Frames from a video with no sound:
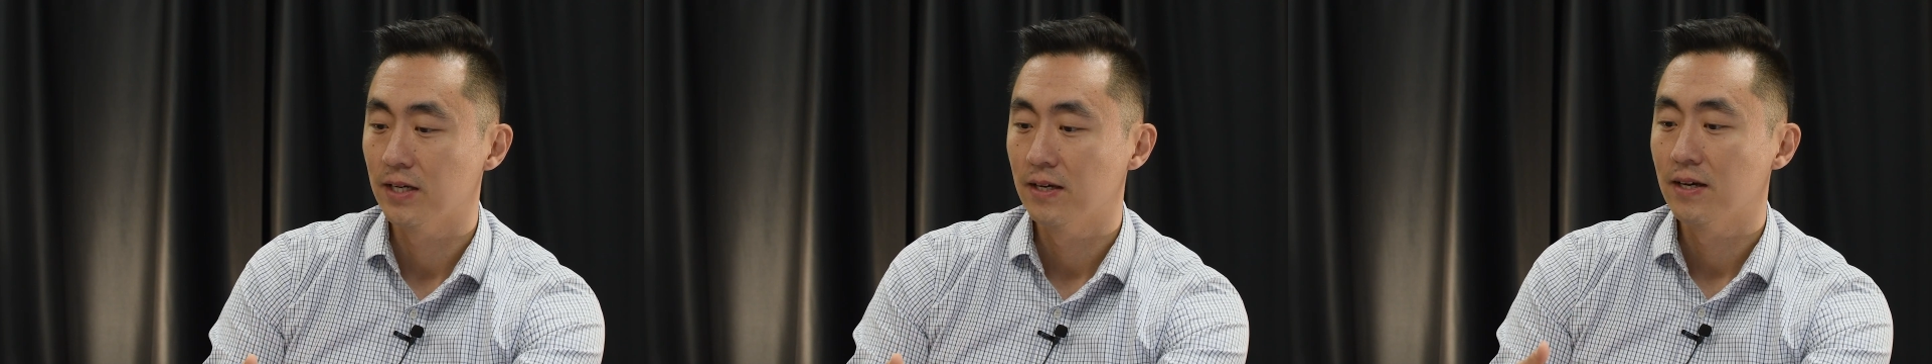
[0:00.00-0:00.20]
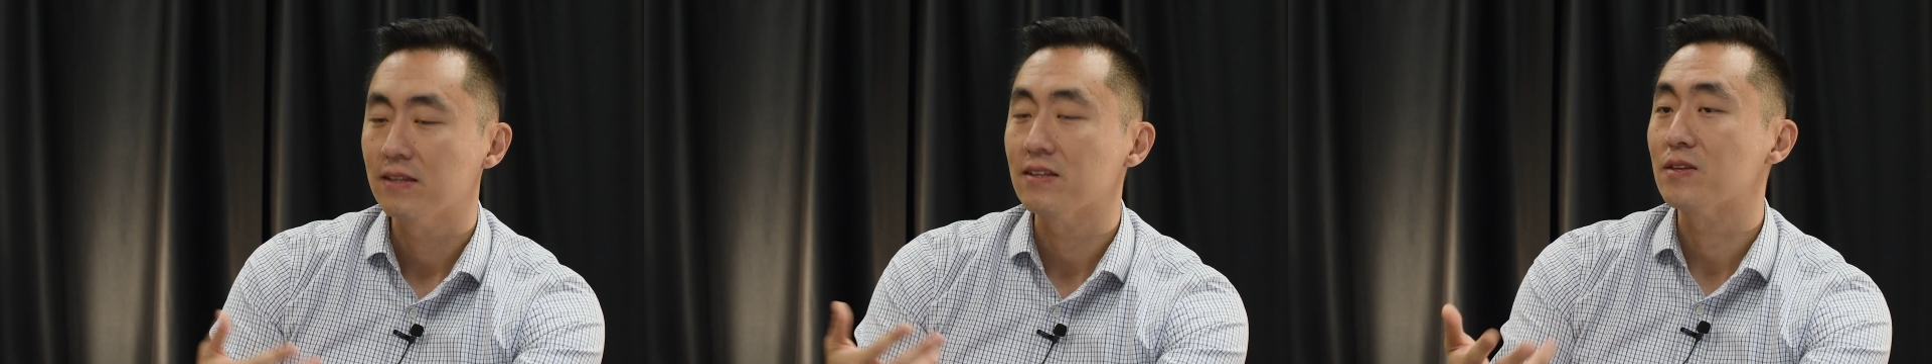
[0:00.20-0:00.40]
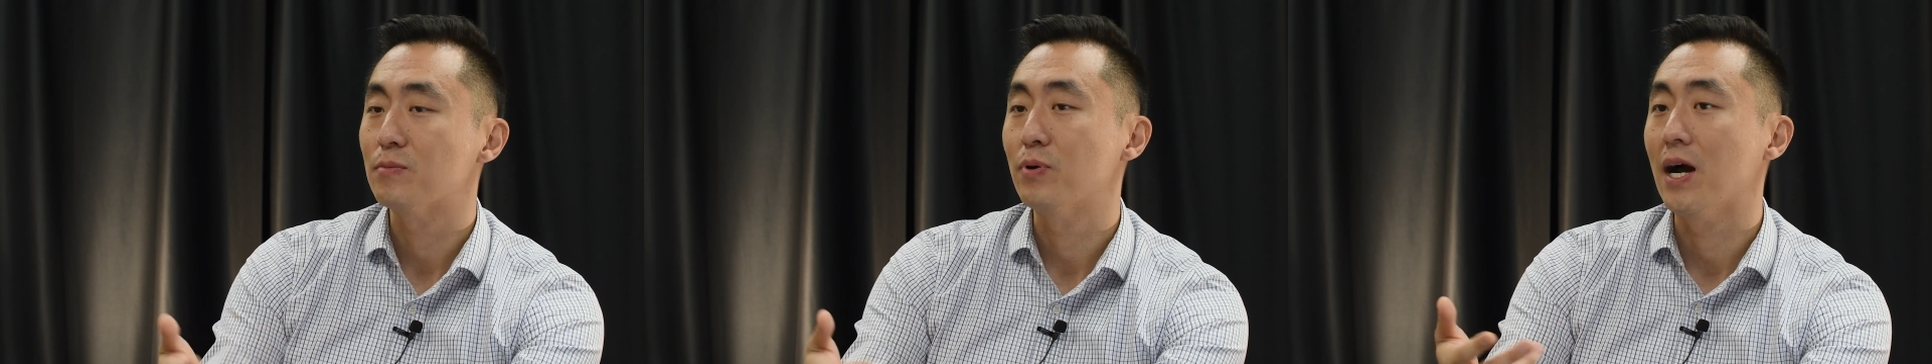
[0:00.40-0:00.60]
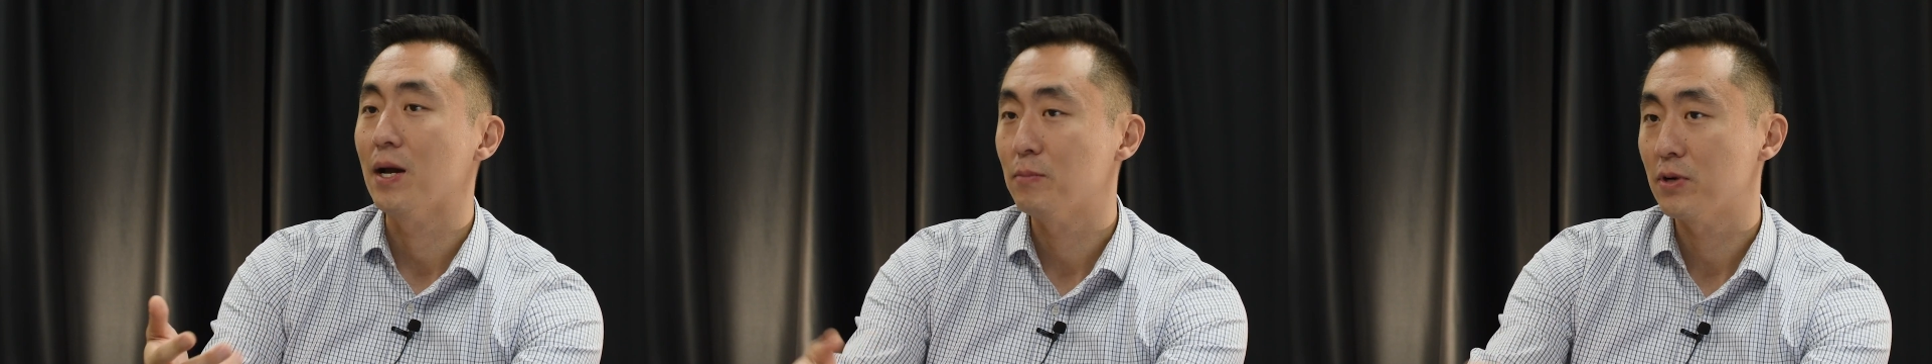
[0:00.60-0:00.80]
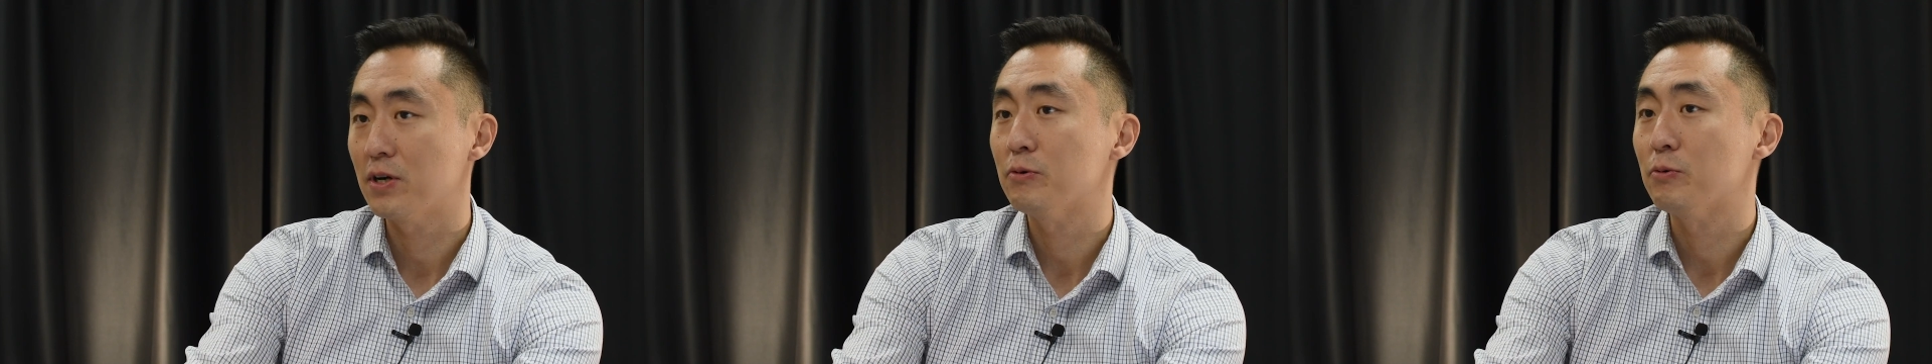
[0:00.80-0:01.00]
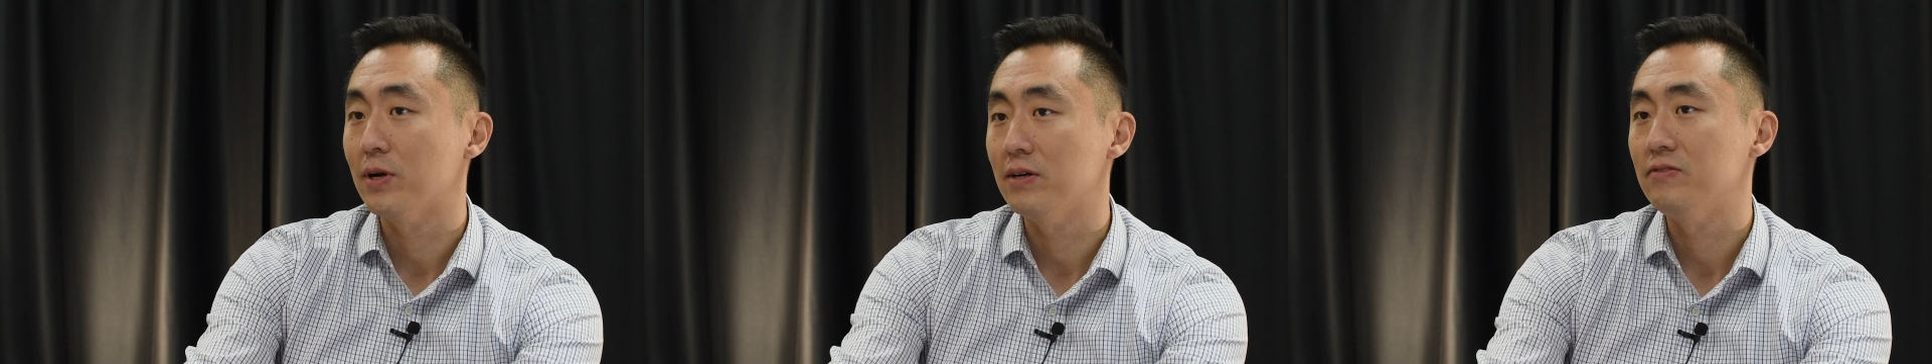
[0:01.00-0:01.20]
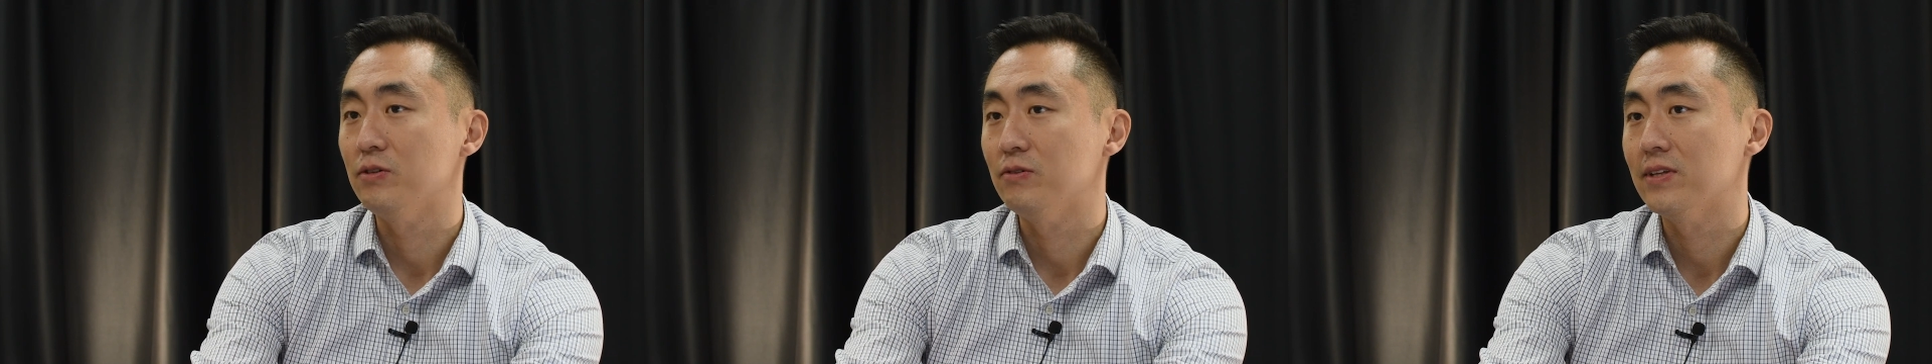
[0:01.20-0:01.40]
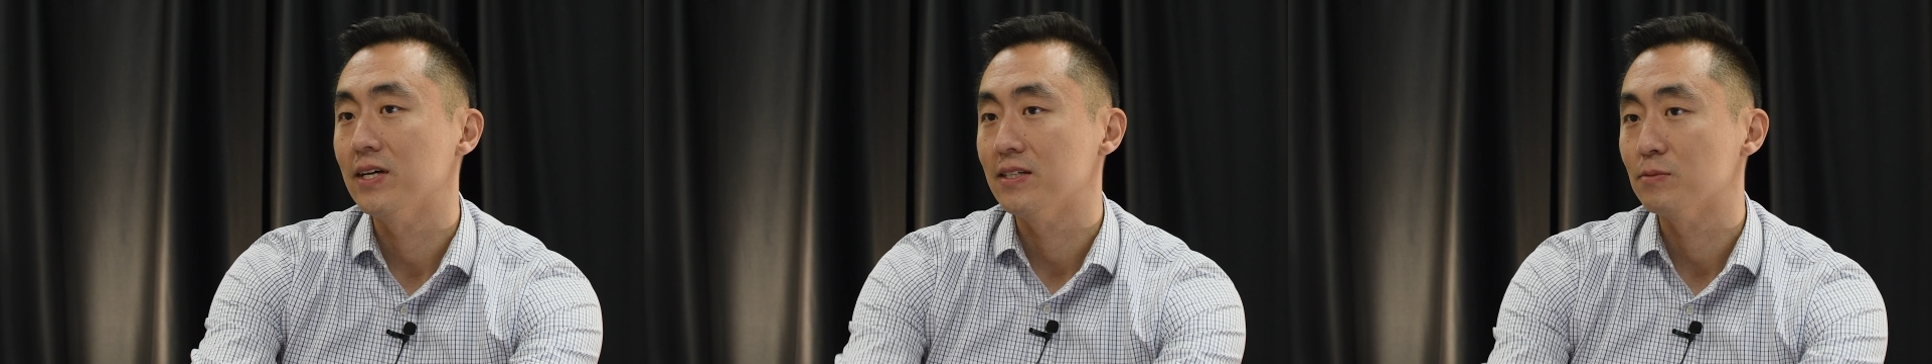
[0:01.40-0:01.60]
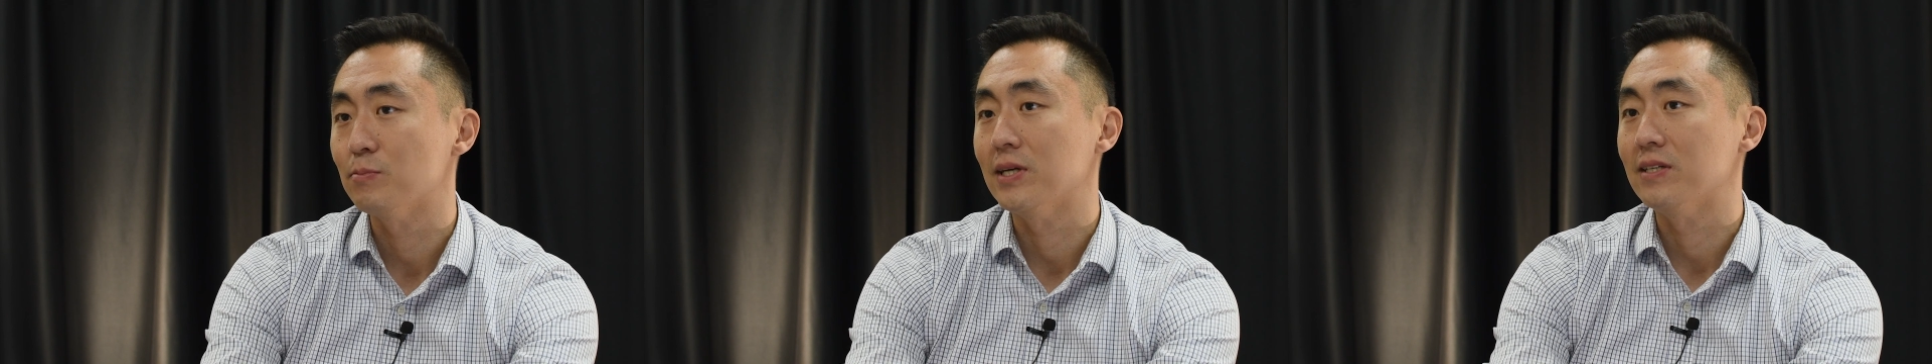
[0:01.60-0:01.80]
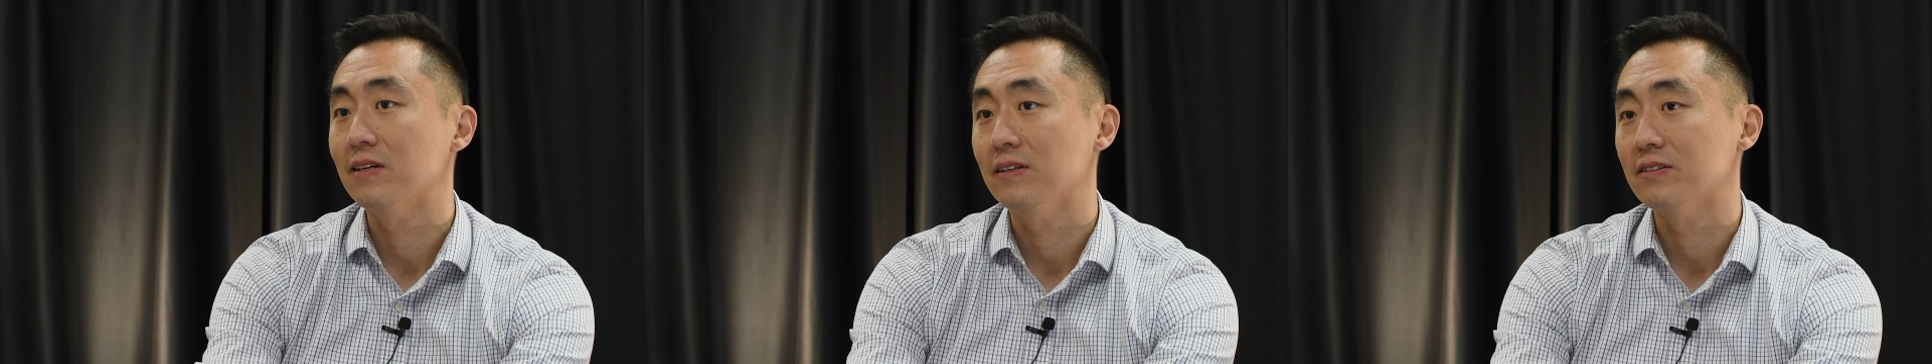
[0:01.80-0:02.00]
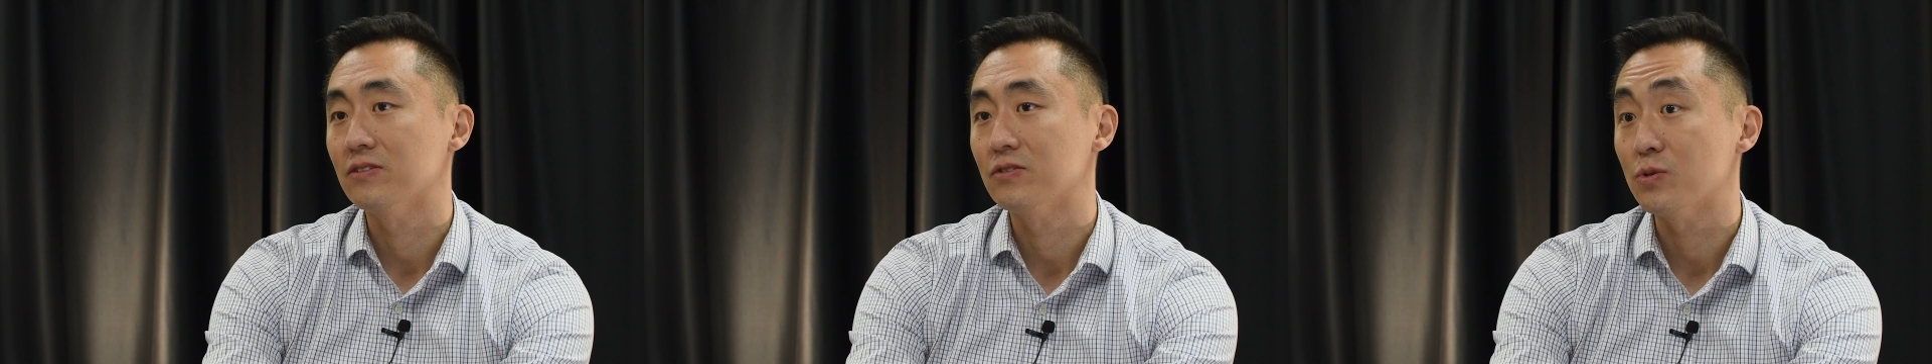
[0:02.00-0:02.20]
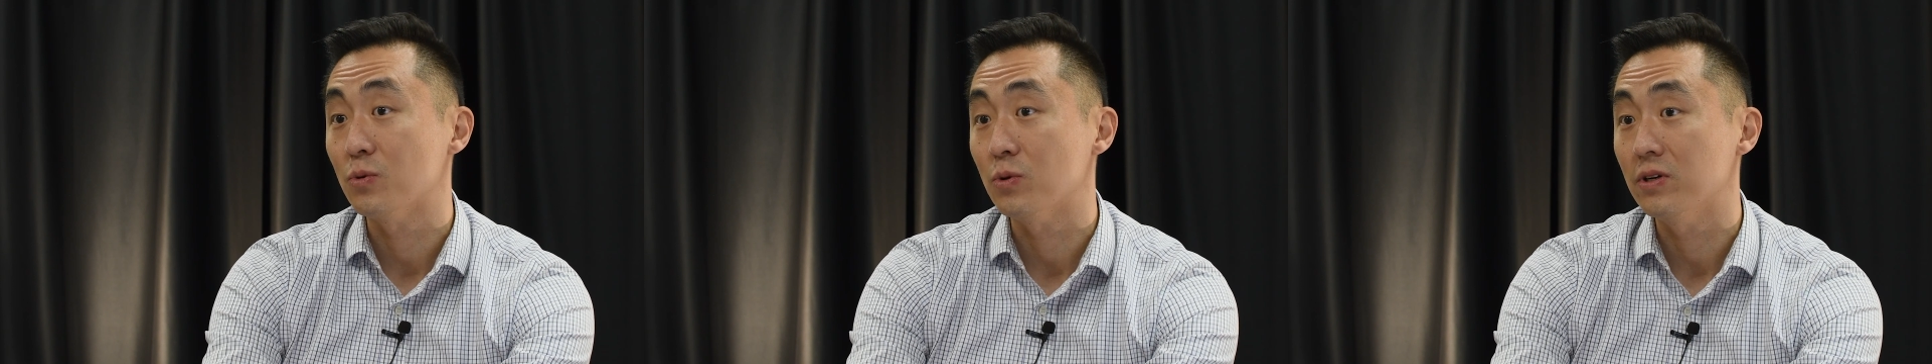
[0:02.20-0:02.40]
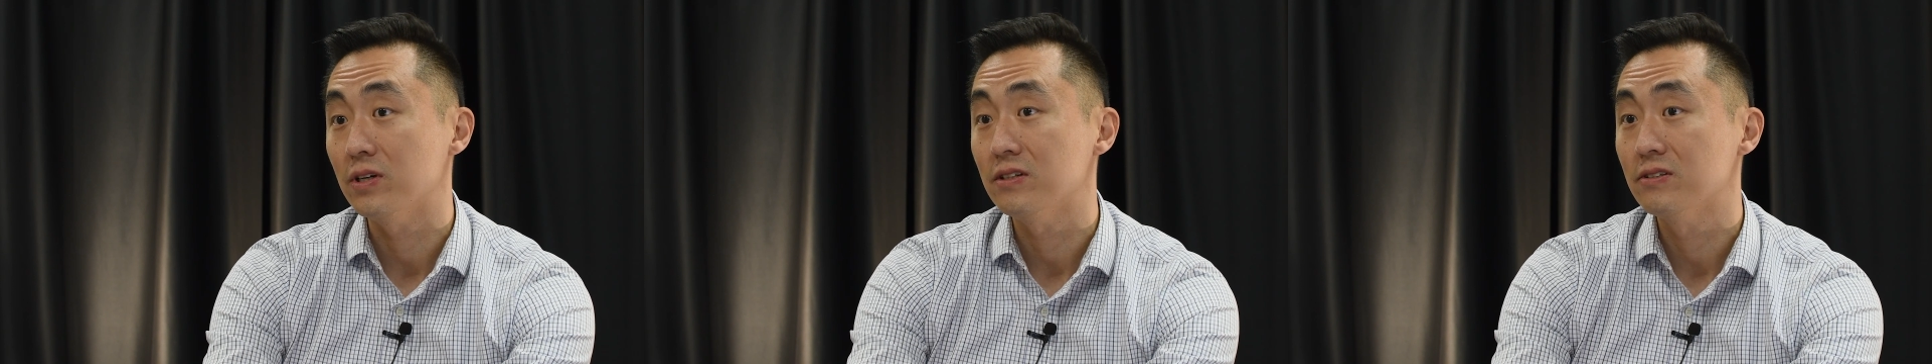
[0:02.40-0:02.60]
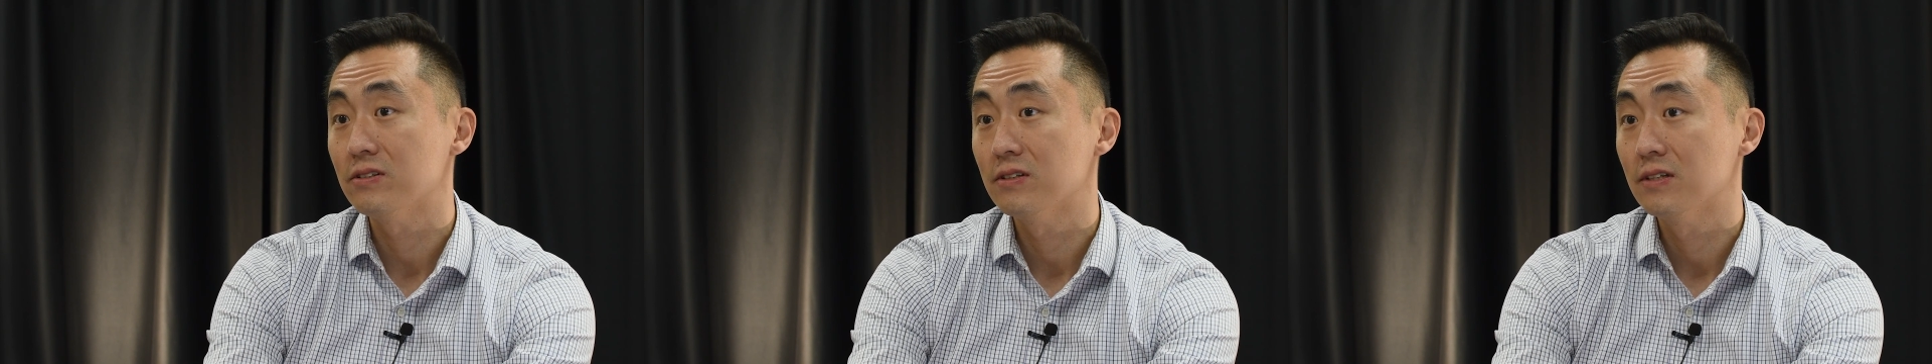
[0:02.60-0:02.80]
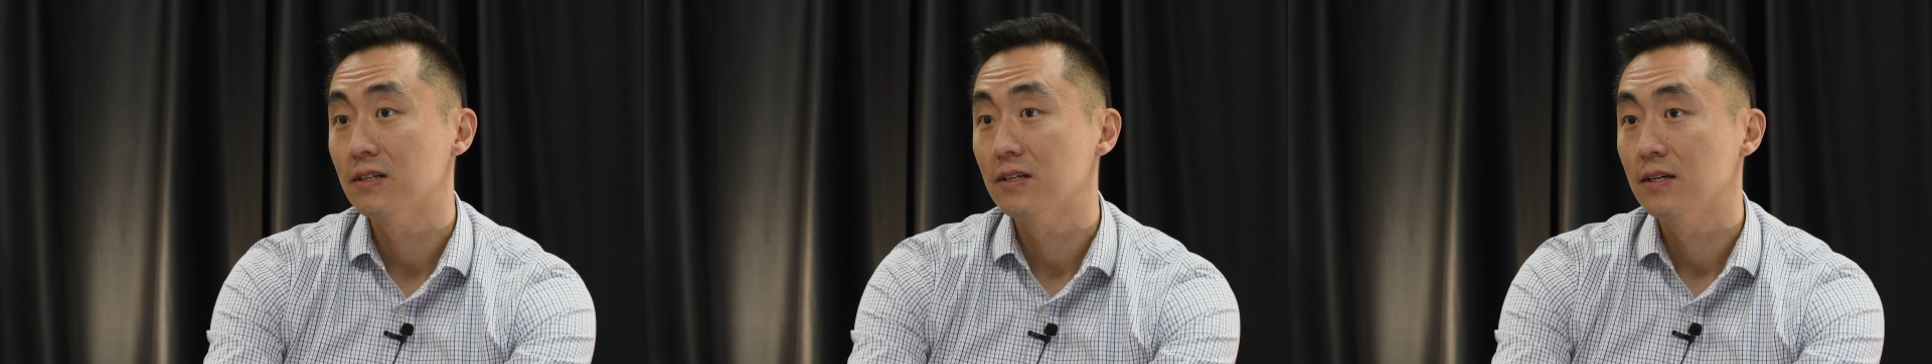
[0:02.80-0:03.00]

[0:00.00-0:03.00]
I think the primary way of doing that is by telling stories.